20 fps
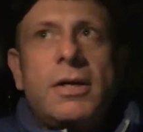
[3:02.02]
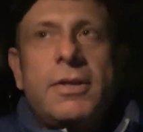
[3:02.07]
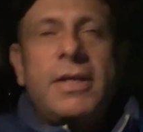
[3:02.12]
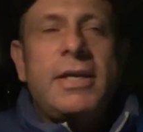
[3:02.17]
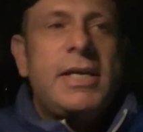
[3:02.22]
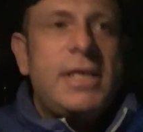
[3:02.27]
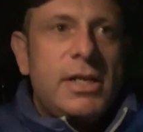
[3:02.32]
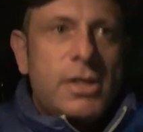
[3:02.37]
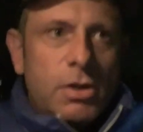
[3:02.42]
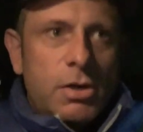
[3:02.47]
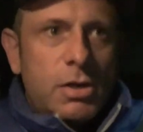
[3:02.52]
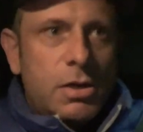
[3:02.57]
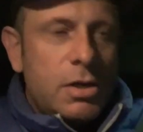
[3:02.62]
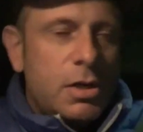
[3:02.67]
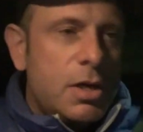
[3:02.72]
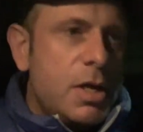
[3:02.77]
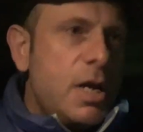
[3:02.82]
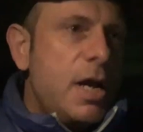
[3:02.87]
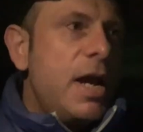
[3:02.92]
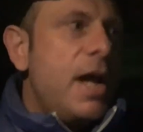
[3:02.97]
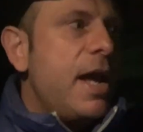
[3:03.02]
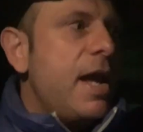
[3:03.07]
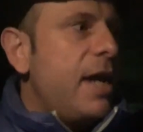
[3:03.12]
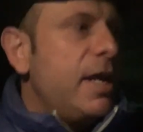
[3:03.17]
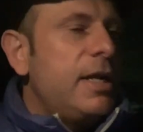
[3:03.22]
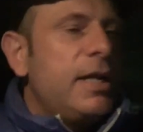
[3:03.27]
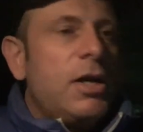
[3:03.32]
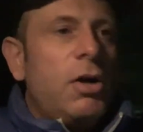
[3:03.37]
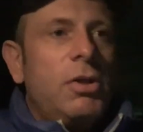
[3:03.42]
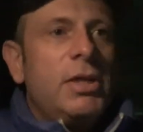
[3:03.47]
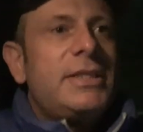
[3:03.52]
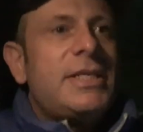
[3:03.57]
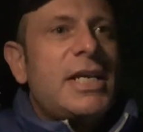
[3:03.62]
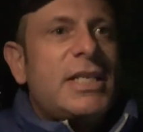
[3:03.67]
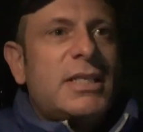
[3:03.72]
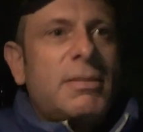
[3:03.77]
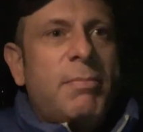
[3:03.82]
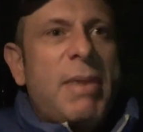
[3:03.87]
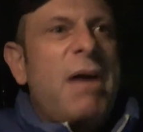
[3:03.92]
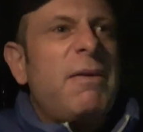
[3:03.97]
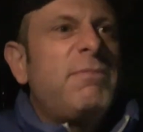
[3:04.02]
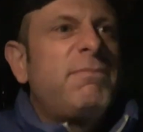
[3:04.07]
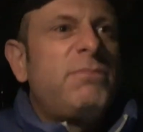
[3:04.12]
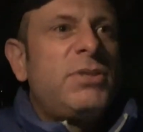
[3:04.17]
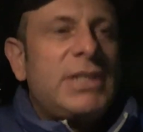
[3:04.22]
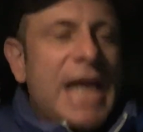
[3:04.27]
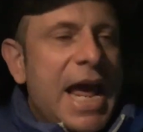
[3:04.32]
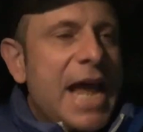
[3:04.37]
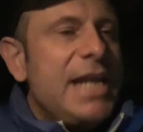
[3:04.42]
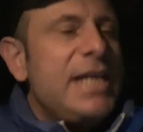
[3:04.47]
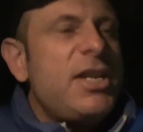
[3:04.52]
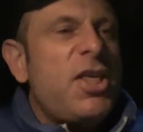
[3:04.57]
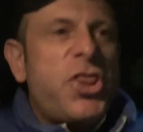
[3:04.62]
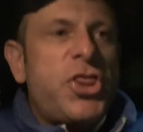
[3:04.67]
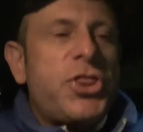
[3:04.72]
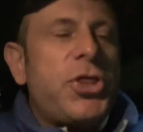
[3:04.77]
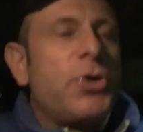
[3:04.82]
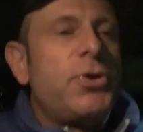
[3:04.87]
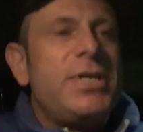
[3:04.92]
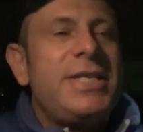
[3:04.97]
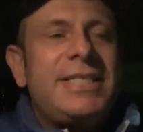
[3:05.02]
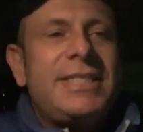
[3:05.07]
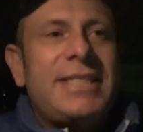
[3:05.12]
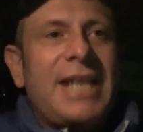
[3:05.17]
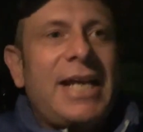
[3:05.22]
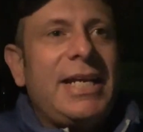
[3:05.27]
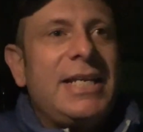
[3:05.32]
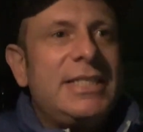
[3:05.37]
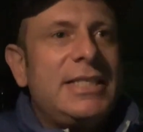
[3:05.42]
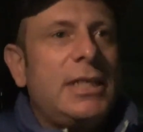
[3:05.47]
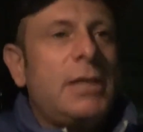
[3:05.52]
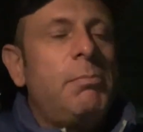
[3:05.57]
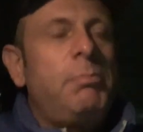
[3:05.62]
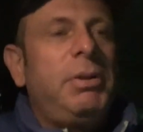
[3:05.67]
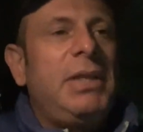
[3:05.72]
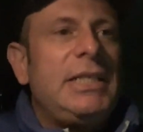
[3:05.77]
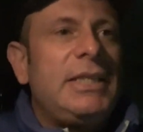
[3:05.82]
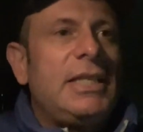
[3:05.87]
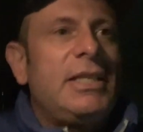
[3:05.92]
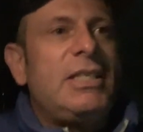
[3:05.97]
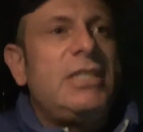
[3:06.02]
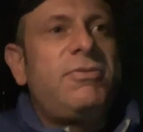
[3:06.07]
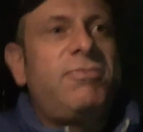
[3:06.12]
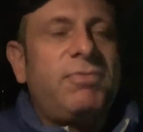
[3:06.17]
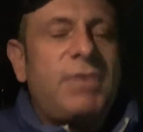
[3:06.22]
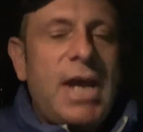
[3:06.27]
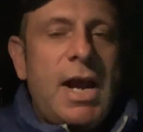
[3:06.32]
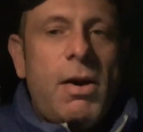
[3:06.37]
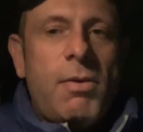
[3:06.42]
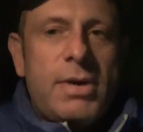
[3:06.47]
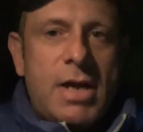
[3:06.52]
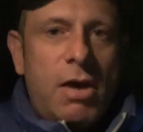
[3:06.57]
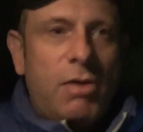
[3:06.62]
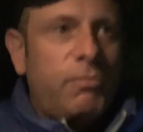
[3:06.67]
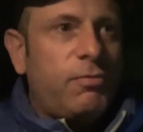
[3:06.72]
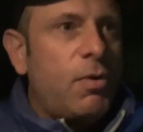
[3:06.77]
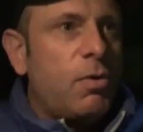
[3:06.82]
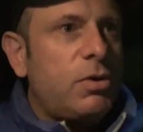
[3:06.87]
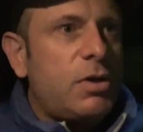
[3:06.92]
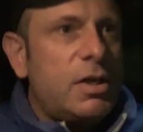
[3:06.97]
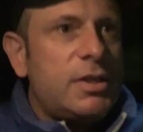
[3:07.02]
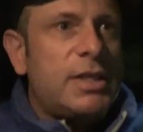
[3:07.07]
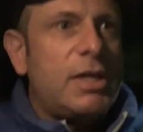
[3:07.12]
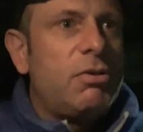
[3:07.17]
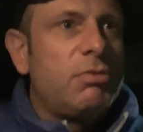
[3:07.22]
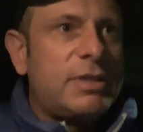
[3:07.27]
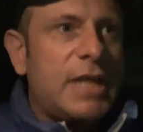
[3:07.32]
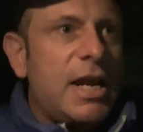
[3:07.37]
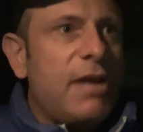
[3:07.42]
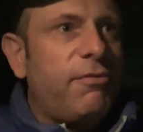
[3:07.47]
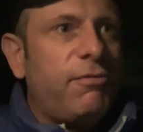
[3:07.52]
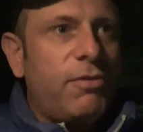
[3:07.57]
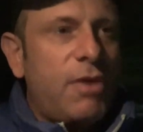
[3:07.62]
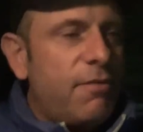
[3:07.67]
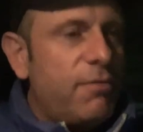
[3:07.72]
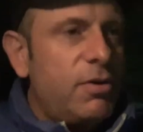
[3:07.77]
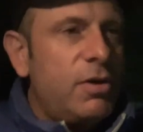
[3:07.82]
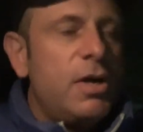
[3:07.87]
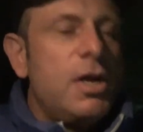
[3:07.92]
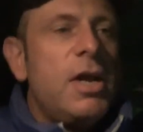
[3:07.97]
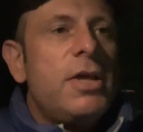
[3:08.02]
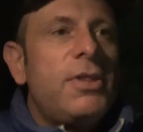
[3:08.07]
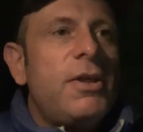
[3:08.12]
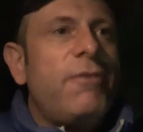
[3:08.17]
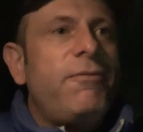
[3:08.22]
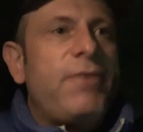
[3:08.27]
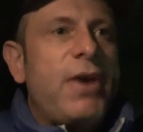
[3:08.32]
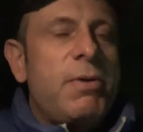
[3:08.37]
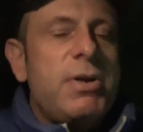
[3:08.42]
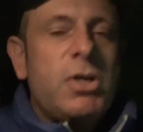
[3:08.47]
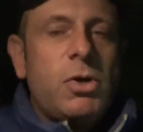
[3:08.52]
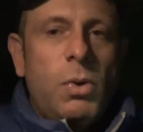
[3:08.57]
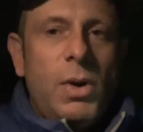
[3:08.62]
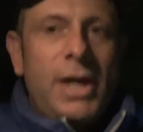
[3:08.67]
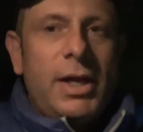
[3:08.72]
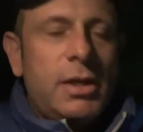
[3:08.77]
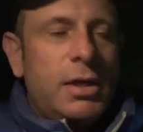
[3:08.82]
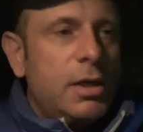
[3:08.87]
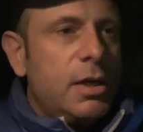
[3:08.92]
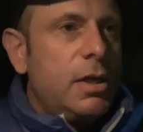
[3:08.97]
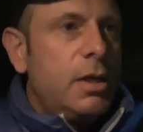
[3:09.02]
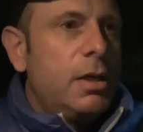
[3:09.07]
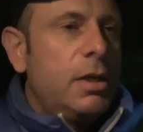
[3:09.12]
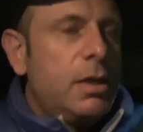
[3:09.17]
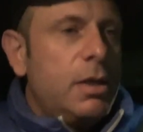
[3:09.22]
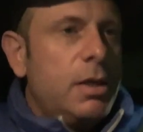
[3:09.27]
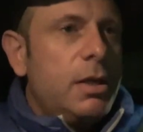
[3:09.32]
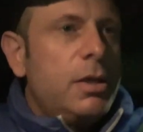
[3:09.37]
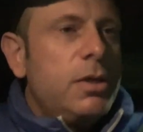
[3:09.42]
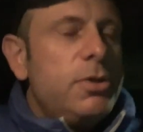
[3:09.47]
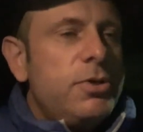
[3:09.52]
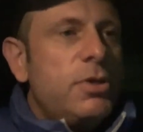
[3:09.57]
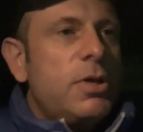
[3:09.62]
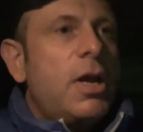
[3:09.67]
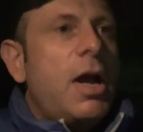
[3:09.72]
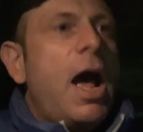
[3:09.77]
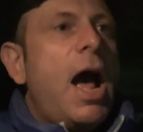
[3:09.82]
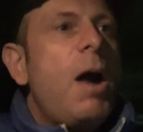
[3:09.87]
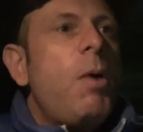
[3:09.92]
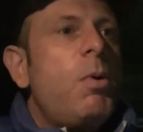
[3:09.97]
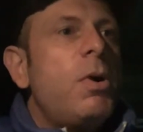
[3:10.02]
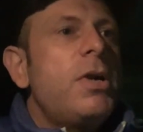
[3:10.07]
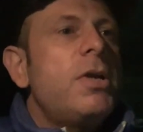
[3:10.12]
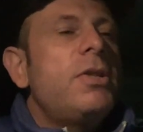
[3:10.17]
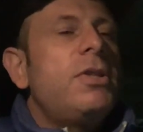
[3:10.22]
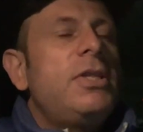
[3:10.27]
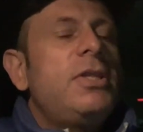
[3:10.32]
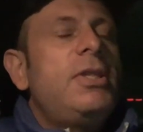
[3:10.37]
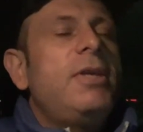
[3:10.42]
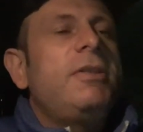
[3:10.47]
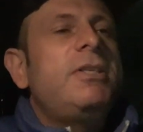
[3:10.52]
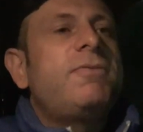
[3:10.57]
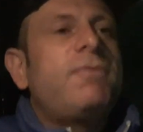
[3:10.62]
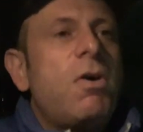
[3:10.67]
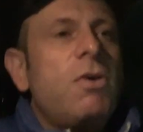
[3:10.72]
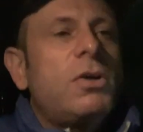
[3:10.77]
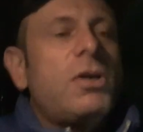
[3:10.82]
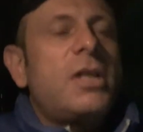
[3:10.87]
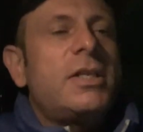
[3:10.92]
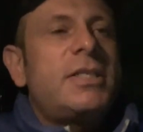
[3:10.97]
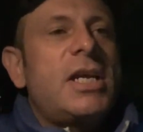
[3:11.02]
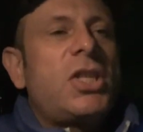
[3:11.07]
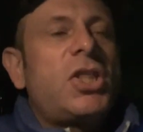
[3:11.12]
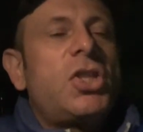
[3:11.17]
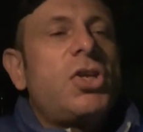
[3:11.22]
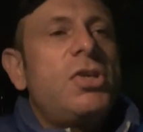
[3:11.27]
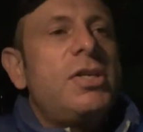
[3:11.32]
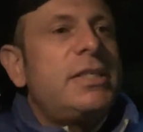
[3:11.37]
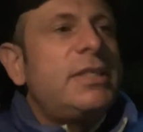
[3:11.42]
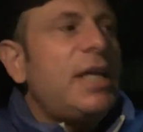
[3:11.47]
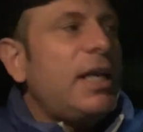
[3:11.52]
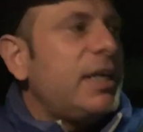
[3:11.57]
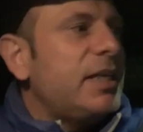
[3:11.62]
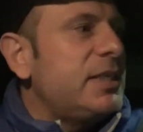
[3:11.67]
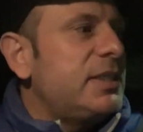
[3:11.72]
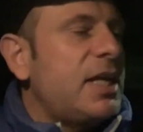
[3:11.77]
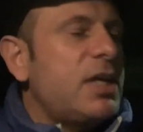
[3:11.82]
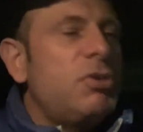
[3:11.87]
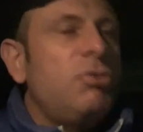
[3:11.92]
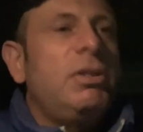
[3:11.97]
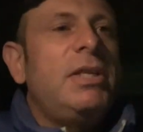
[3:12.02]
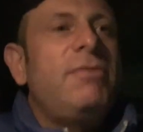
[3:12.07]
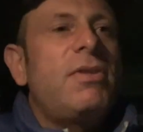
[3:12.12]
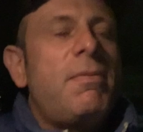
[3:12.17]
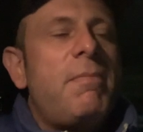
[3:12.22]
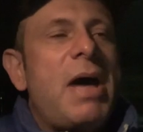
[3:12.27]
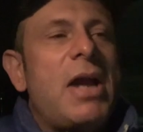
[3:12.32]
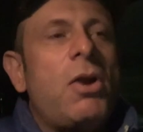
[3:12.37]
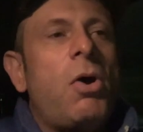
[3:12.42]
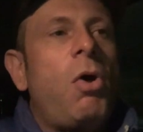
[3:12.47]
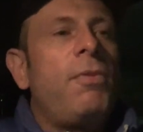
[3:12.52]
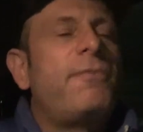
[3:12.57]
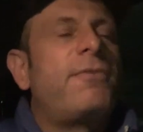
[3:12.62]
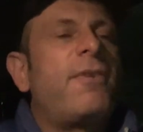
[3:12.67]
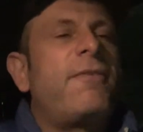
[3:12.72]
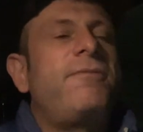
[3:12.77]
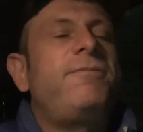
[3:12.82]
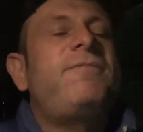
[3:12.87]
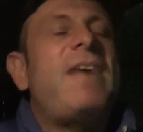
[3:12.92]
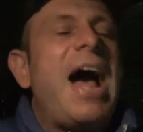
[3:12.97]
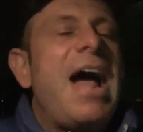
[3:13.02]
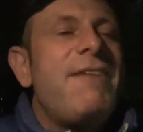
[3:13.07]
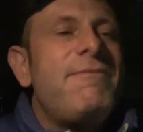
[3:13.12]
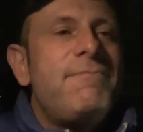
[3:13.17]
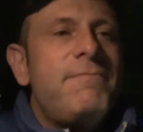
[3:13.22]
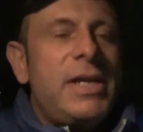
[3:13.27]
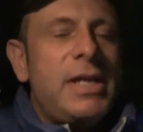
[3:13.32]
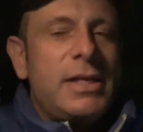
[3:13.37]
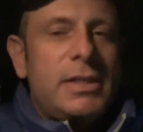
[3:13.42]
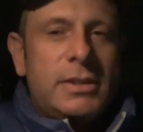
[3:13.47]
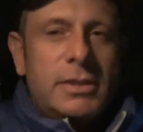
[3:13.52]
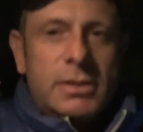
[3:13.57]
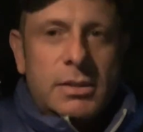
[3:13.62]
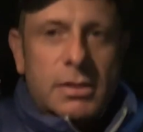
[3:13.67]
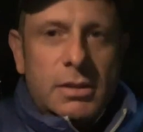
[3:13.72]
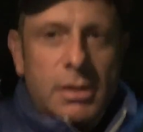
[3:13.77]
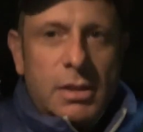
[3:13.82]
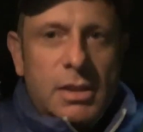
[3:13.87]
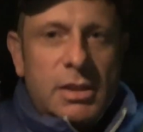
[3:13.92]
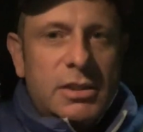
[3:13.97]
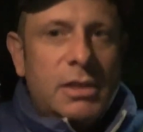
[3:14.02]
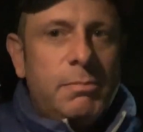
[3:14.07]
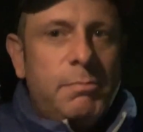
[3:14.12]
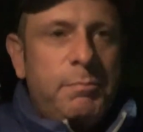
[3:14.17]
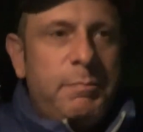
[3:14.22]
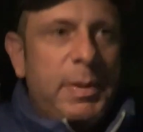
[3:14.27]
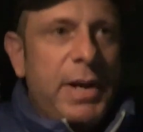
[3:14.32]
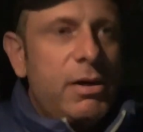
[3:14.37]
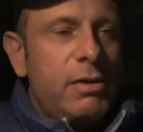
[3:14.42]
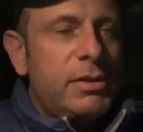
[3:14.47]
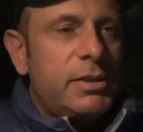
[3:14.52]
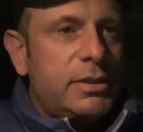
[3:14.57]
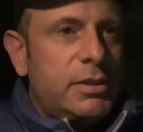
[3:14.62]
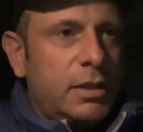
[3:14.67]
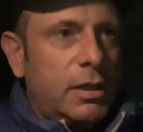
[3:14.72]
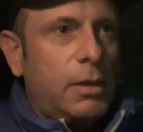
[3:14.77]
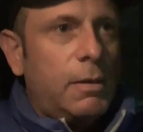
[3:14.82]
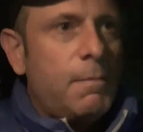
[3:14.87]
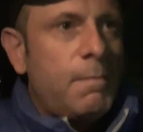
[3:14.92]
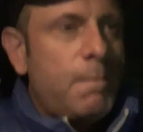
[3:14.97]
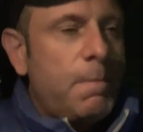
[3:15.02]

the heater, and it only takes about 10 to 30 seconds to complete these carryout phone calls. They don't take forever. They're very quick. These phone calls take 30 seconds and you leave them on hold for 5 minutes. It's embarrassing.